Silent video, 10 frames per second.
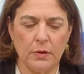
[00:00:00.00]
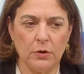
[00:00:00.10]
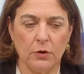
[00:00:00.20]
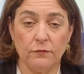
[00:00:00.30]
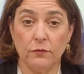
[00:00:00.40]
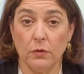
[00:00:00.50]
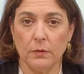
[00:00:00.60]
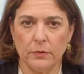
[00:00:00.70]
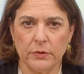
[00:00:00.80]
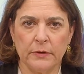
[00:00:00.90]
go
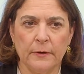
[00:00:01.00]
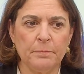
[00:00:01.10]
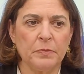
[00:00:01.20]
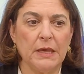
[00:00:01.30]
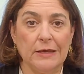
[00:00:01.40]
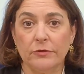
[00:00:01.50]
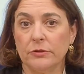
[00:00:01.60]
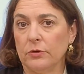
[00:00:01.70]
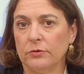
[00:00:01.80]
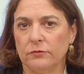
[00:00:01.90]
forward,
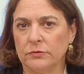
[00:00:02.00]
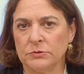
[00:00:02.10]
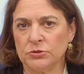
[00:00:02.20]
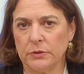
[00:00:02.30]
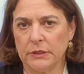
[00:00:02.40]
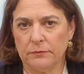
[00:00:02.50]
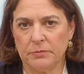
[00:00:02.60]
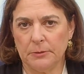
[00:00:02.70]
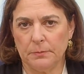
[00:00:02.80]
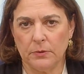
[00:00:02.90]
even though the majority of
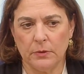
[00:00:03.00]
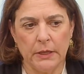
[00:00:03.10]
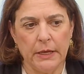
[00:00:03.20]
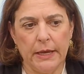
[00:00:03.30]
people